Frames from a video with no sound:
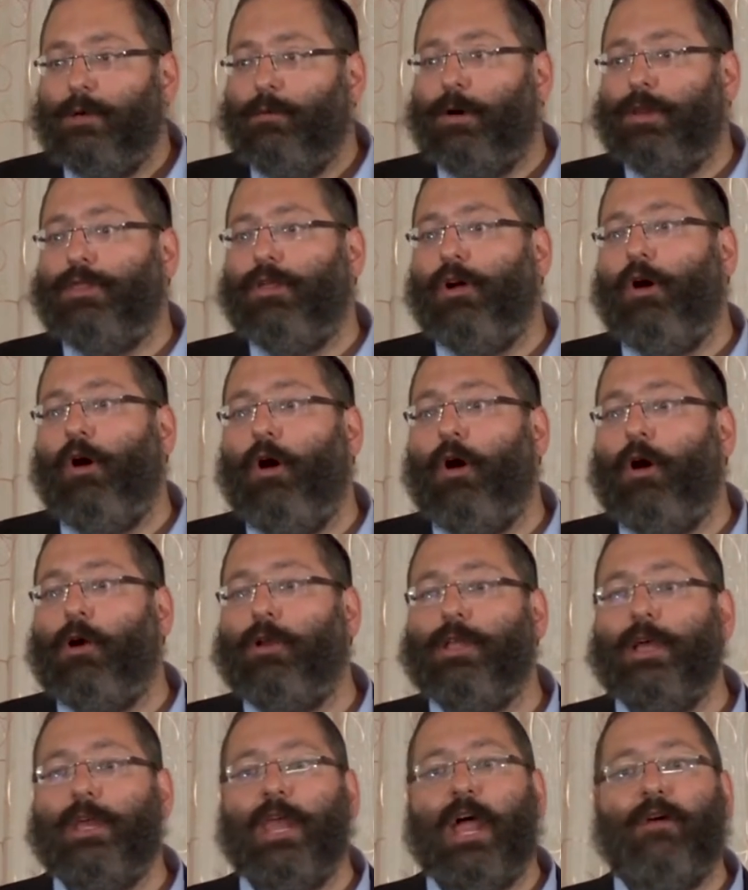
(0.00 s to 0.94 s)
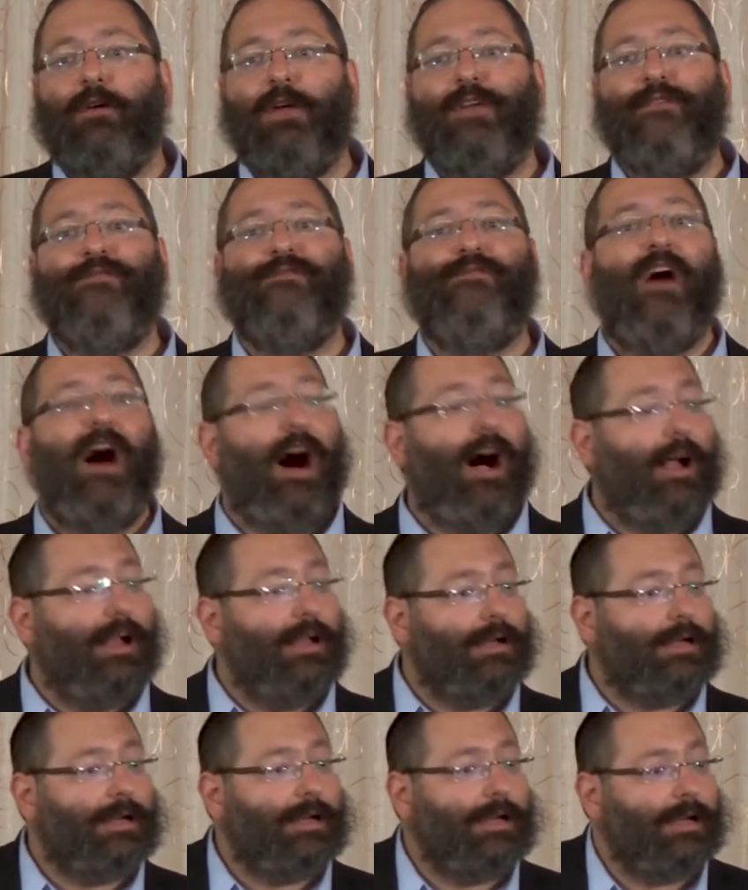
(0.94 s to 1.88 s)
with the ordinary
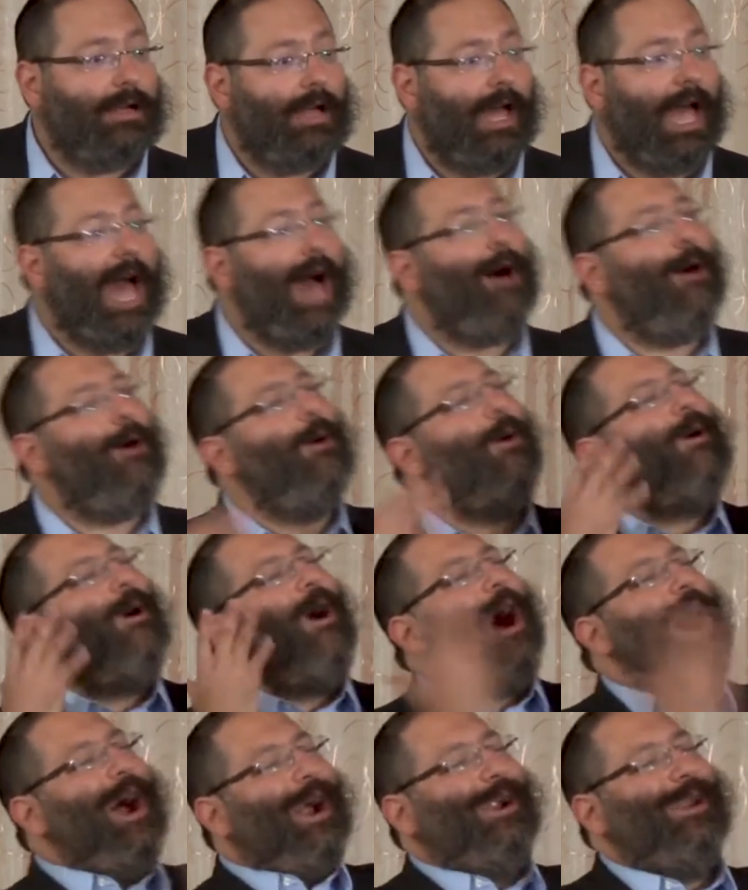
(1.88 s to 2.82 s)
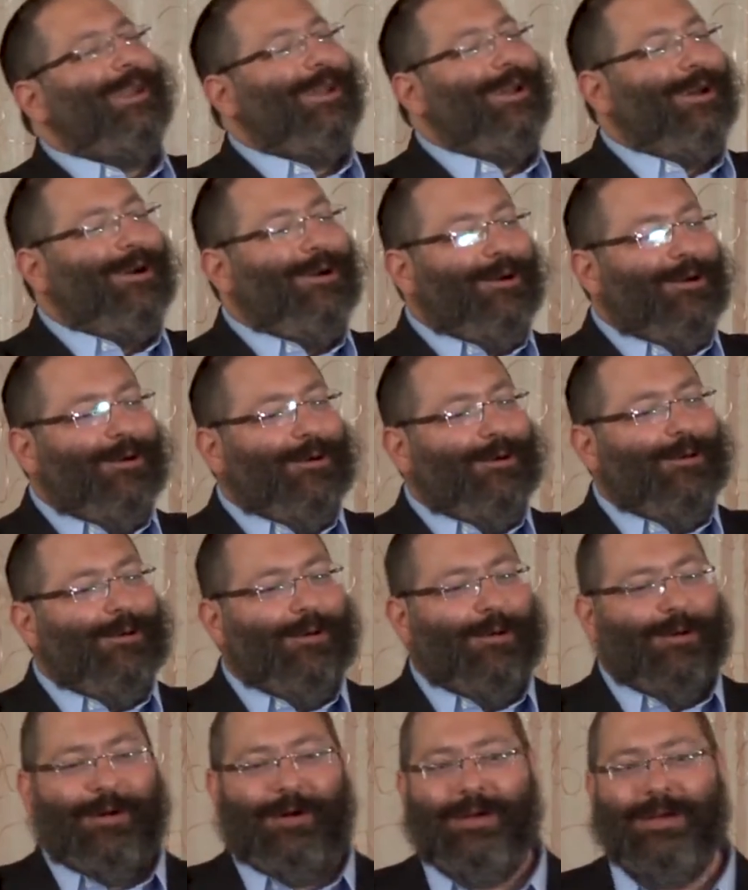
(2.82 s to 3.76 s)
folk. How are
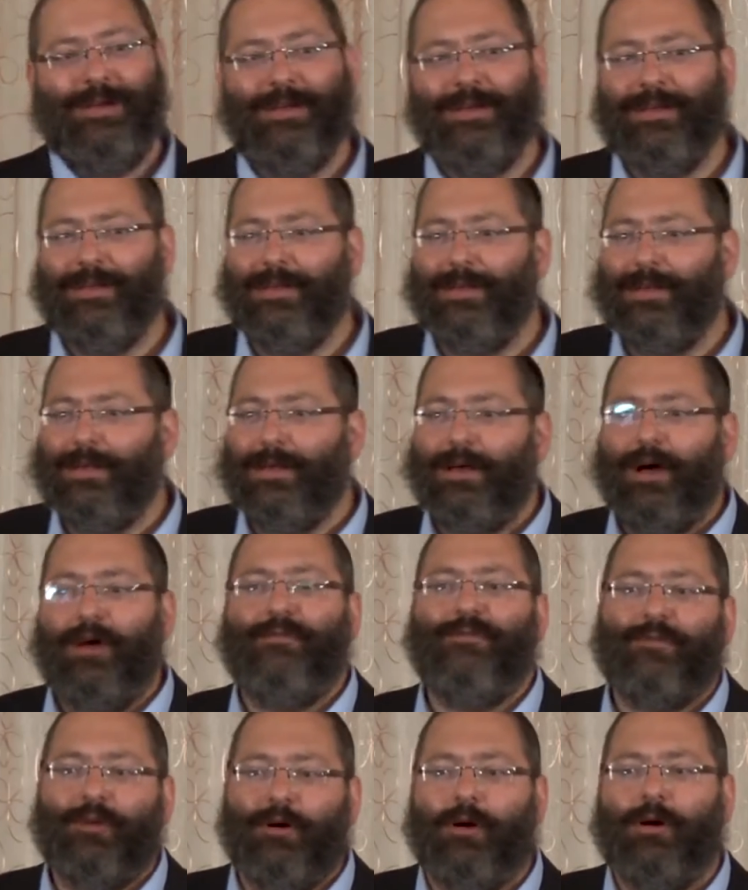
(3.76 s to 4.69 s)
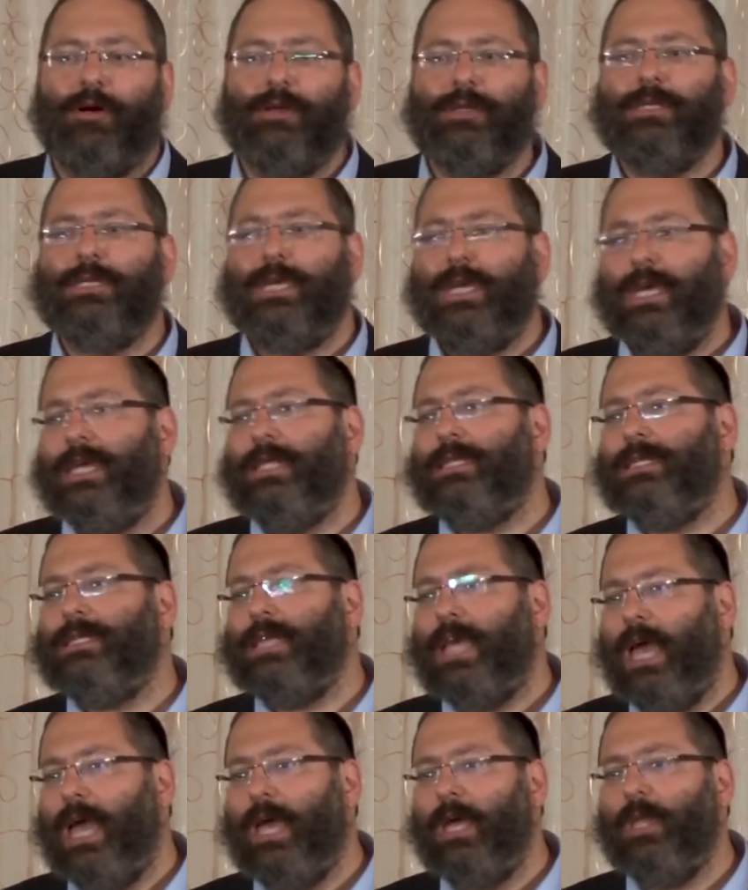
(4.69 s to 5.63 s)
you? Of course,
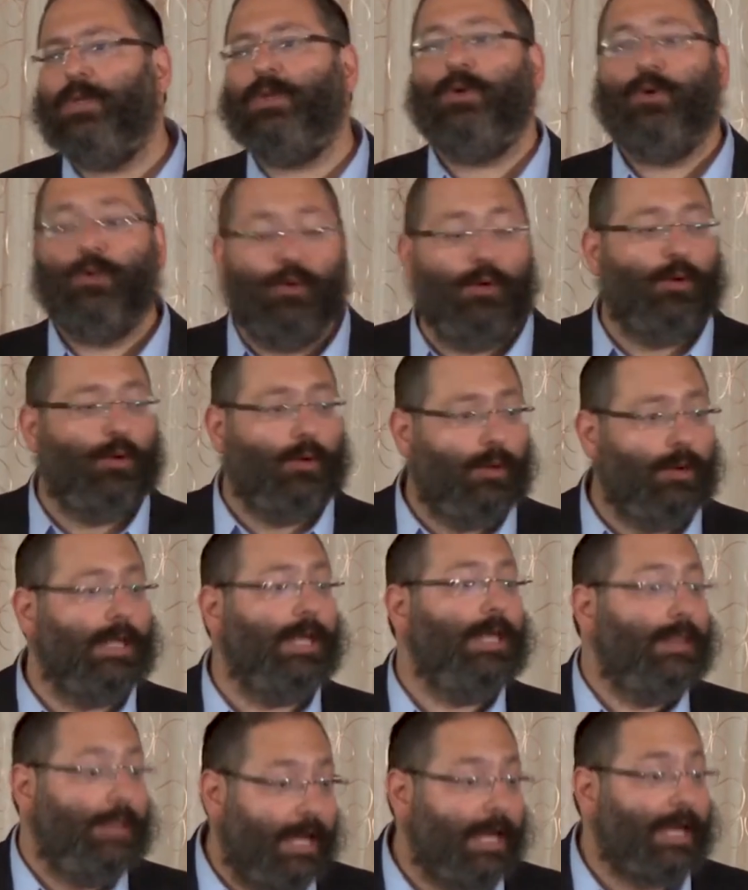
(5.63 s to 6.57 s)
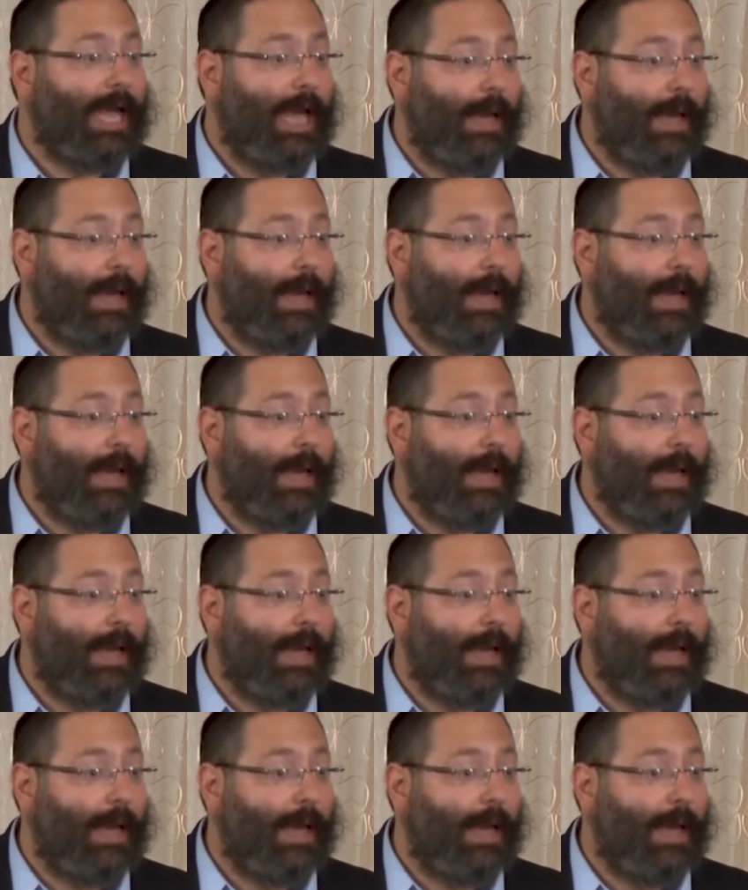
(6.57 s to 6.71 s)
it's a tool in the